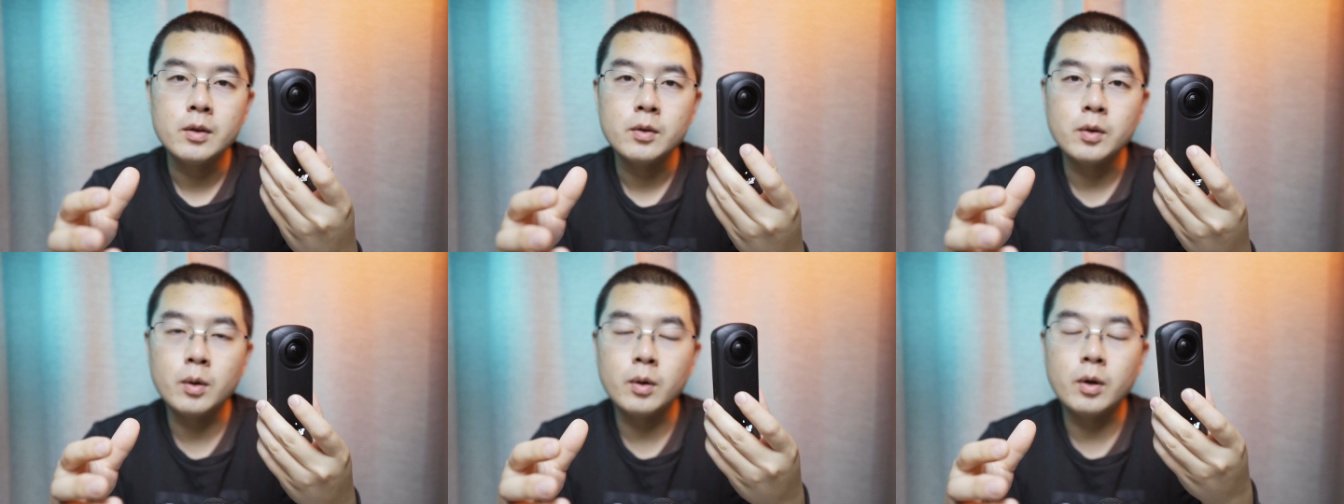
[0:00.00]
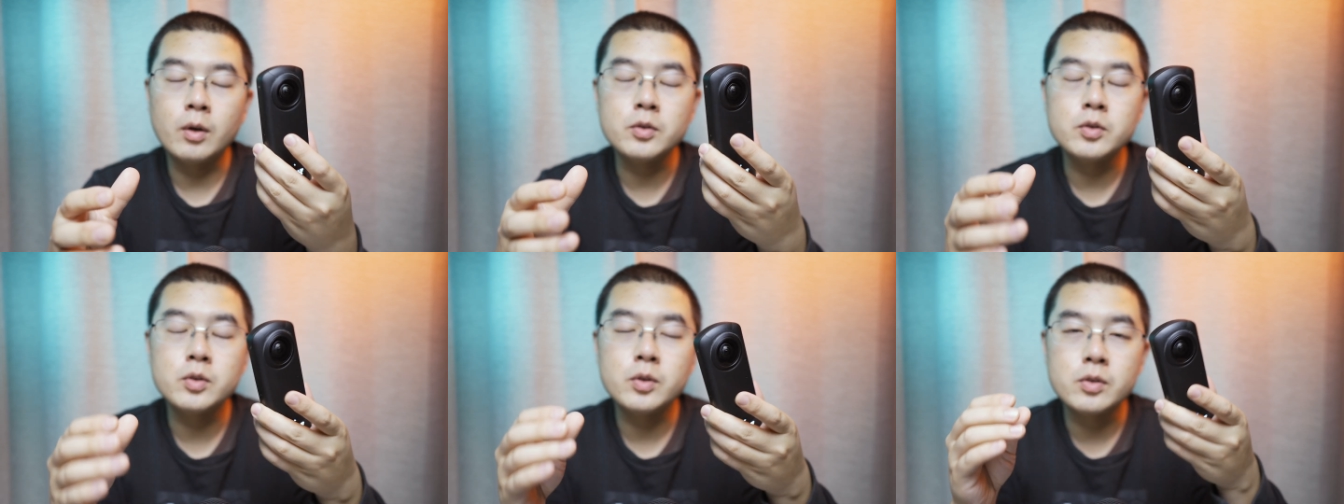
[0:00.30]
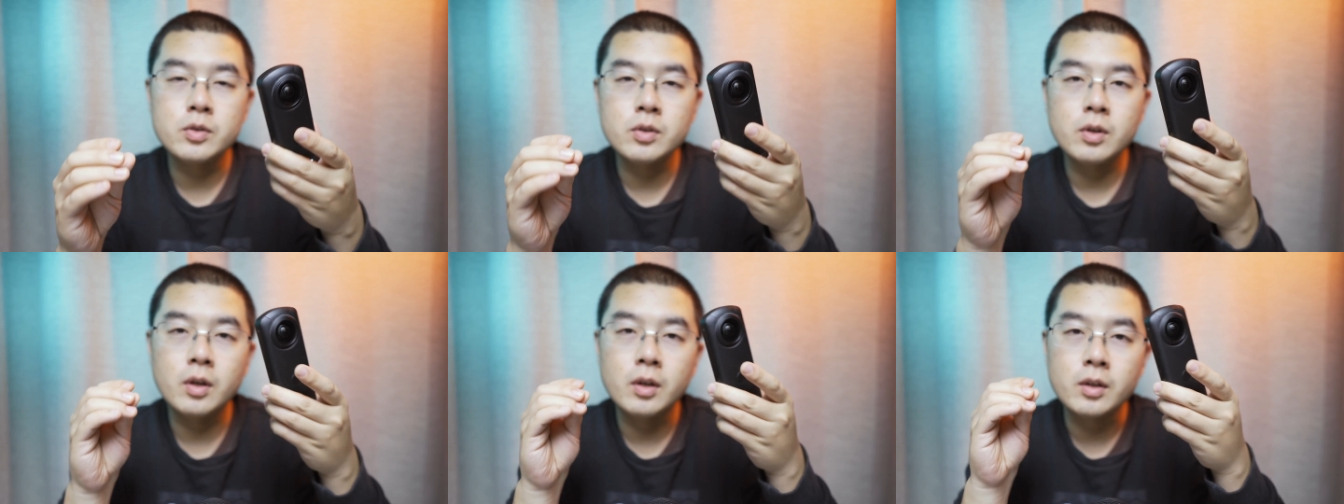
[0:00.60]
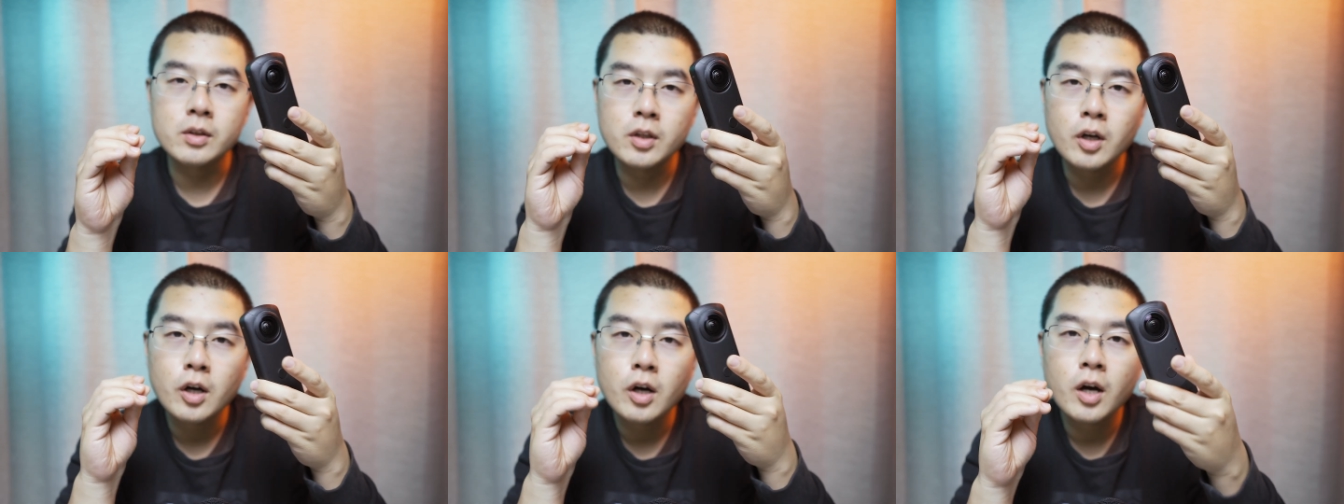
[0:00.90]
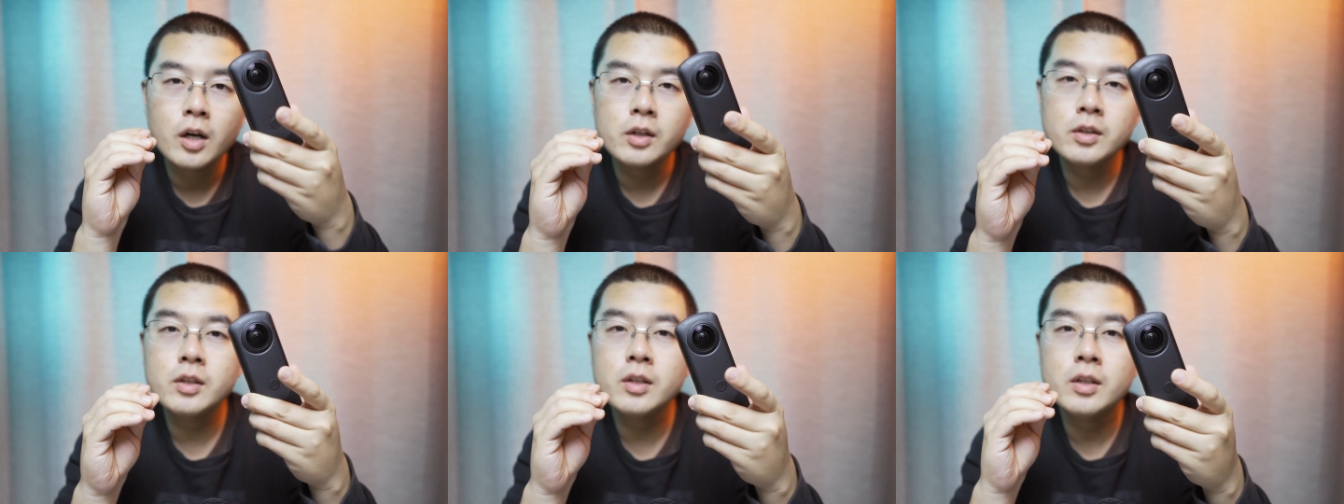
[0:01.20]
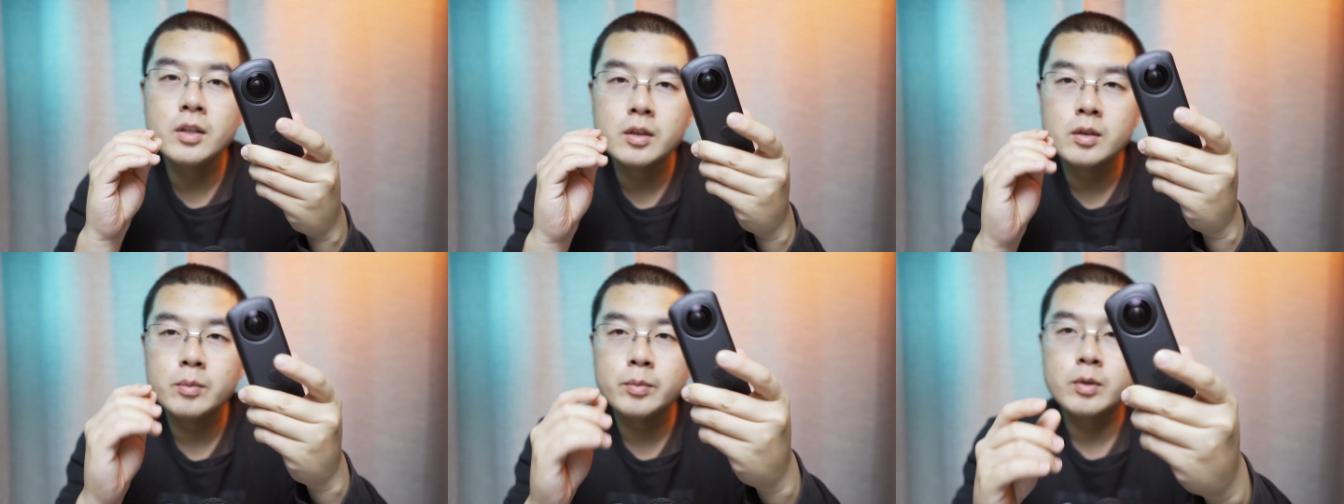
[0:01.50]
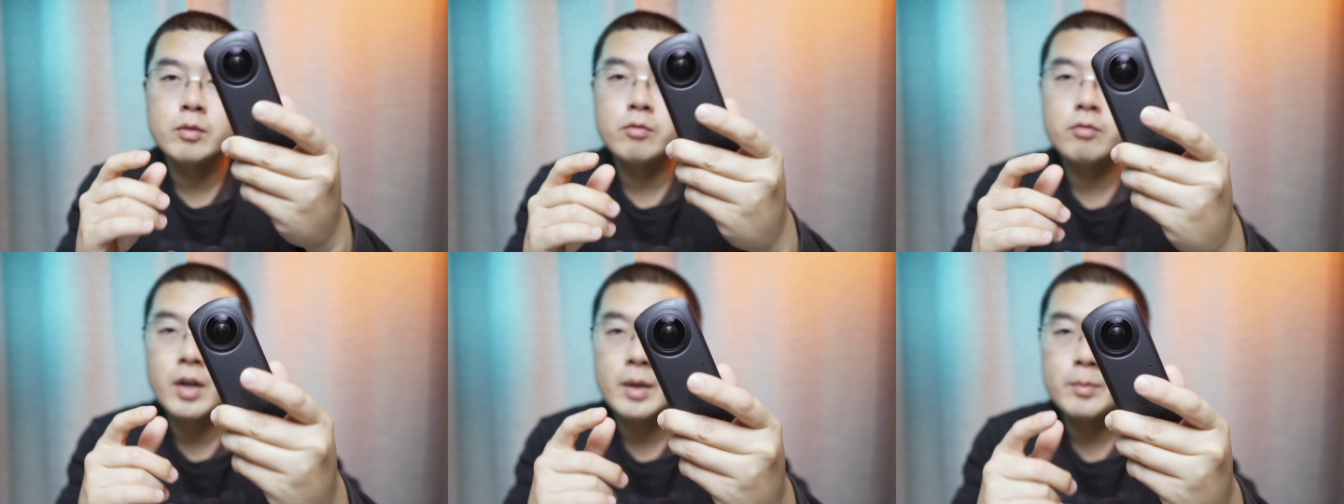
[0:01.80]
there are also a tiny little
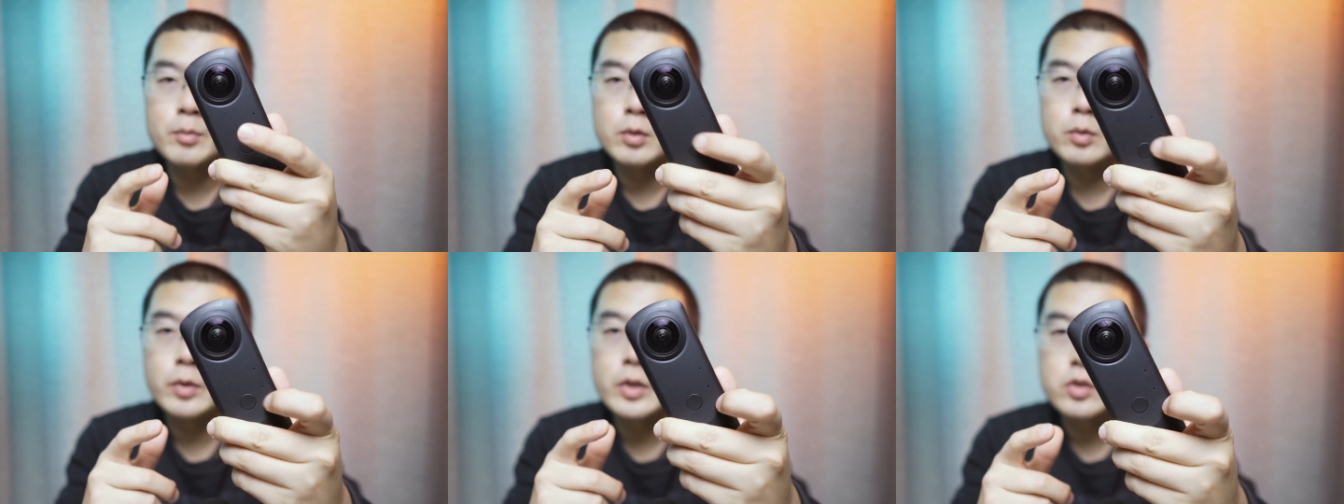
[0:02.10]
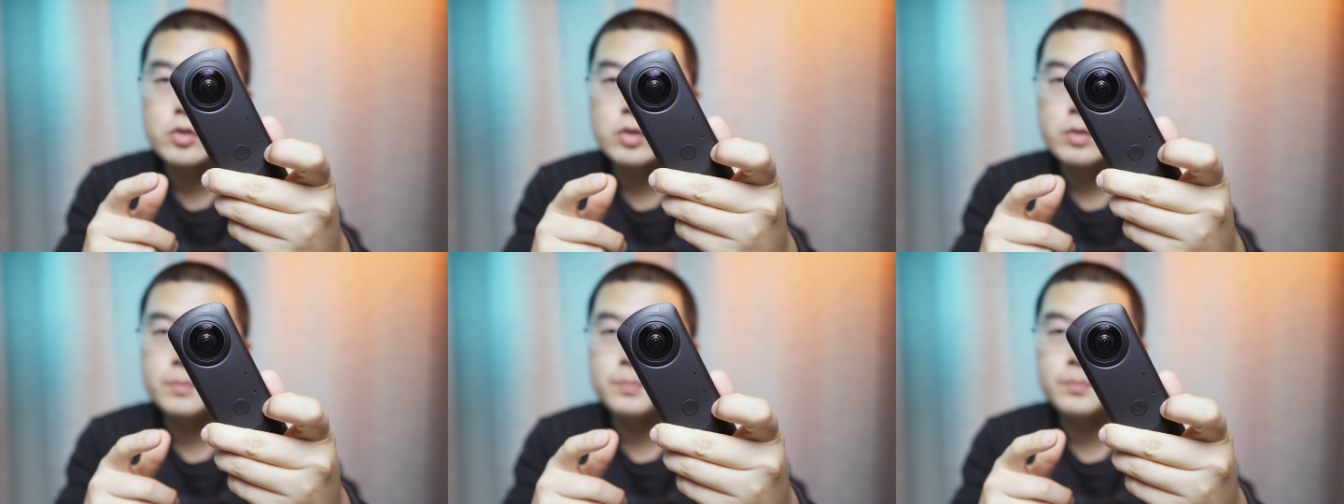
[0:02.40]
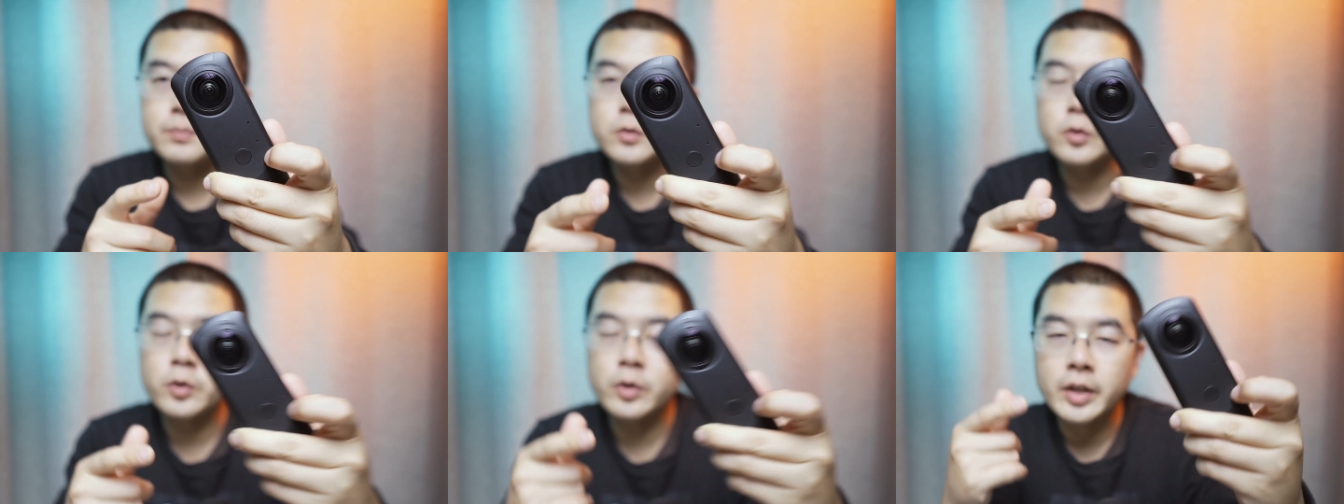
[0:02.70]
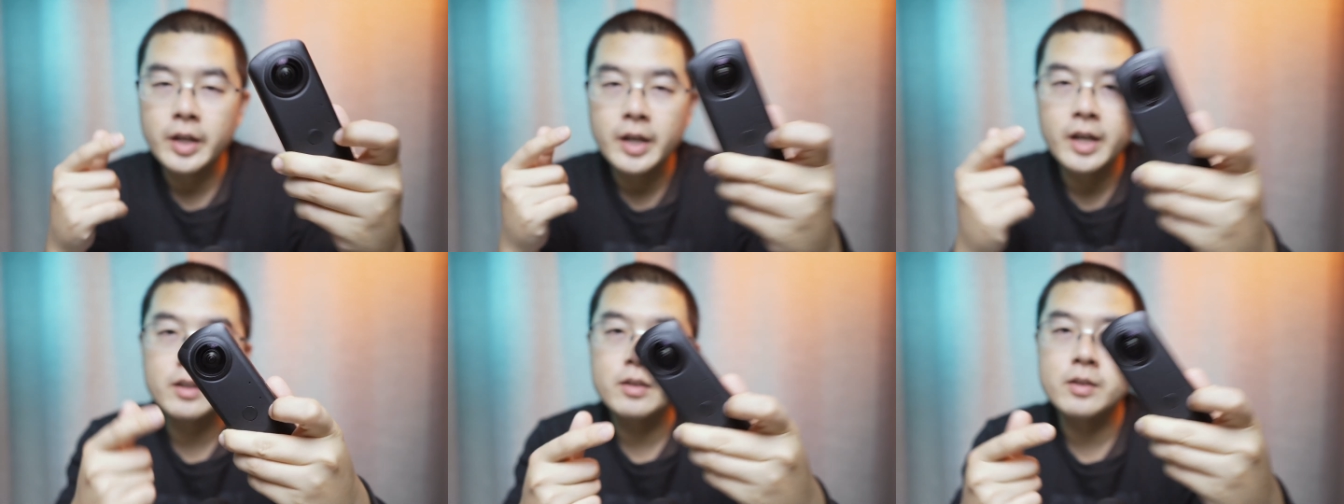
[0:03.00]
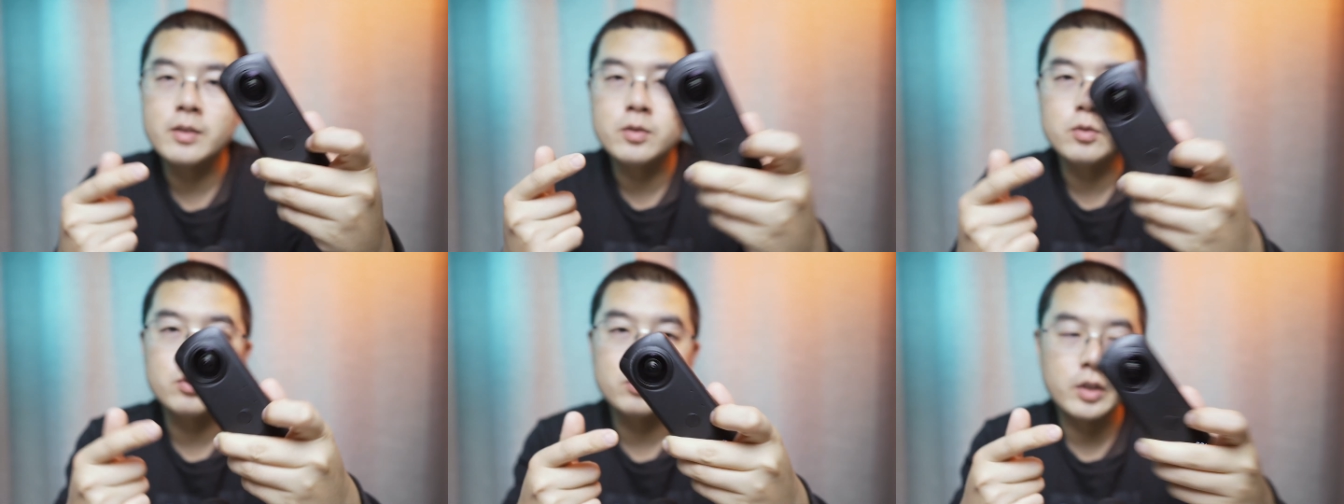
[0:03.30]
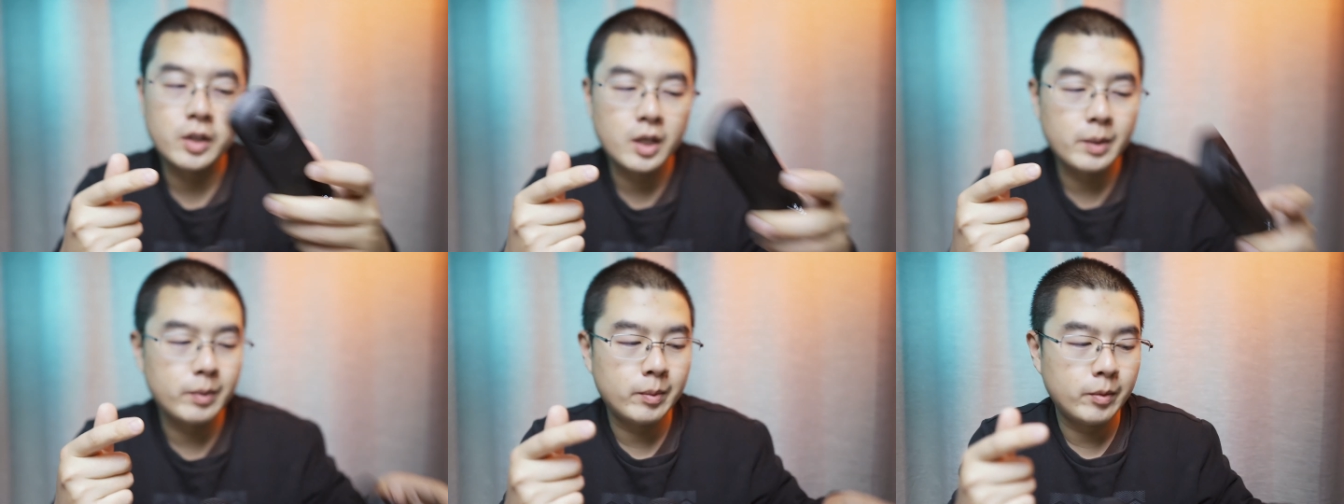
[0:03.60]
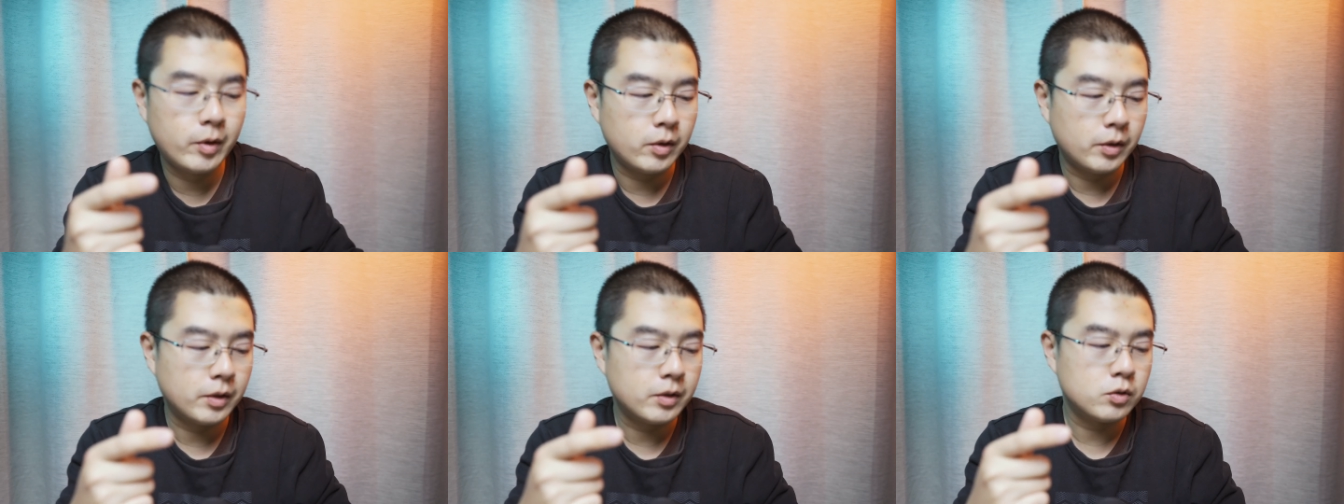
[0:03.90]
bit of vibration you can add into the camera
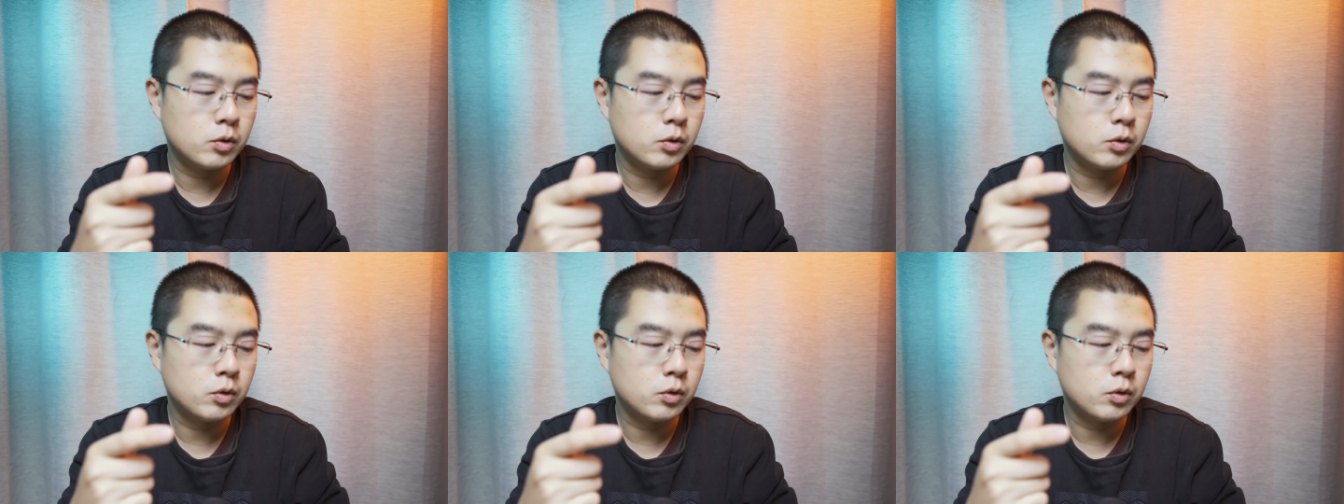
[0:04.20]
body.